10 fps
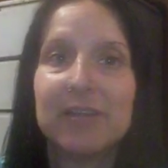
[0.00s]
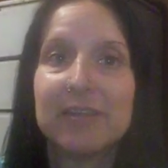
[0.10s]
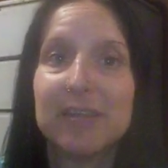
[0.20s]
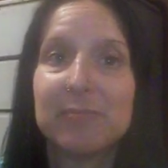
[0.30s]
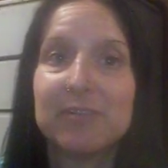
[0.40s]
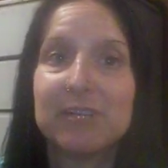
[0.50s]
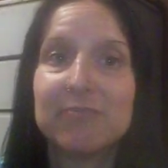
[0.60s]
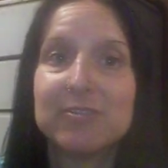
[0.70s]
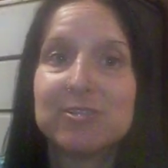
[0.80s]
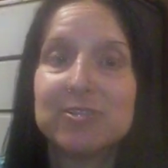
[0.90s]
that I
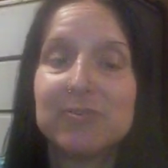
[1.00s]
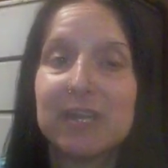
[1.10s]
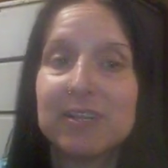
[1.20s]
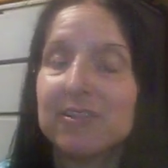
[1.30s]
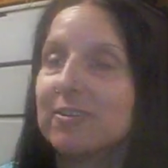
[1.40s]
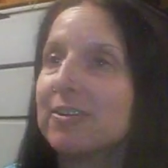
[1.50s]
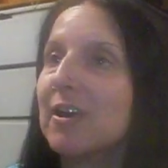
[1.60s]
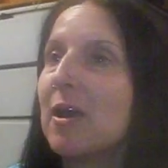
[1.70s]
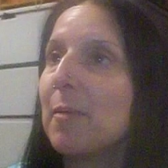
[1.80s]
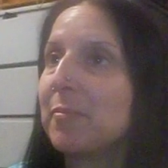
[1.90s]
believe was doing, I didn't
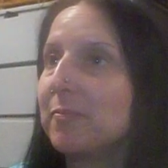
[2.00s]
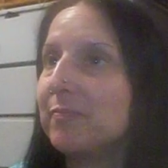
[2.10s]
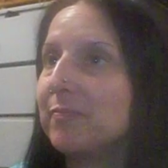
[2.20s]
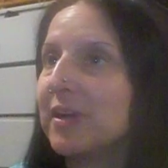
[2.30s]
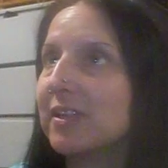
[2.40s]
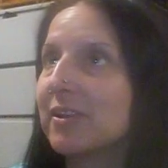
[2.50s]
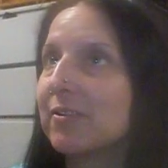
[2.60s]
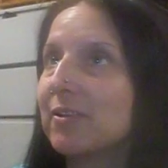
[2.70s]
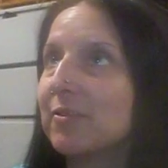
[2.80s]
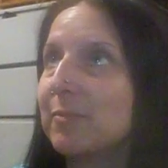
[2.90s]
look up, but they
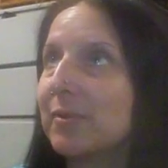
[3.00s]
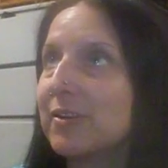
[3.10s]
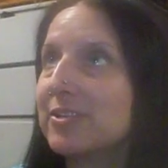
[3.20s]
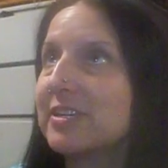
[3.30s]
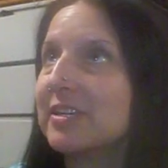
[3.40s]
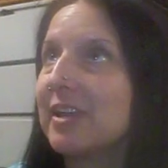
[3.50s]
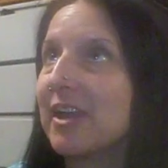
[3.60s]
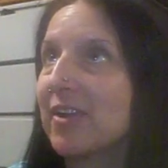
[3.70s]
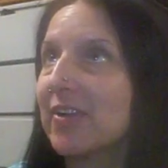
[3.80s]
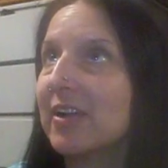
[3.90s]
were the only person in
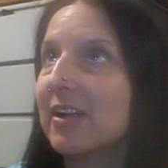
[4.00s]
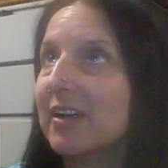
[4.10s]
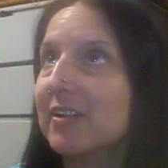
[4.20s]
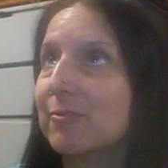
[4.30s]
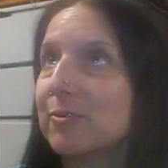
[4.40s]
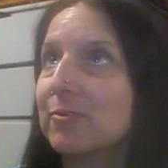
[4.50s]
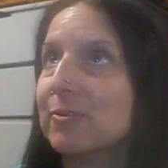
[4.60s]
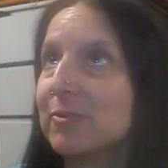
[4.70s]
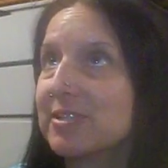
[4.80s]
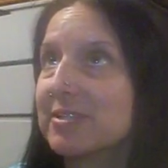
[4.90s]
the area and they were doing
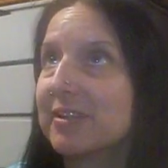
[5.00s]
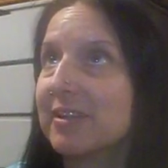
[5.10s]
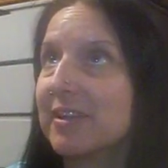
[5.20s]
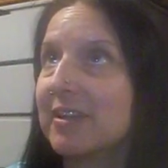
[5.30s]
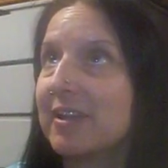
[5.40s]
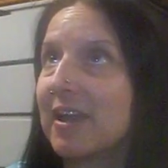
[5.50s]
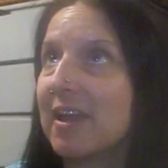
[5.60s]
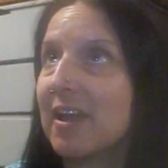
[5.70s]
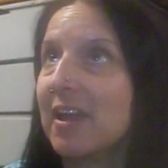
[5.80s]
the whistling thing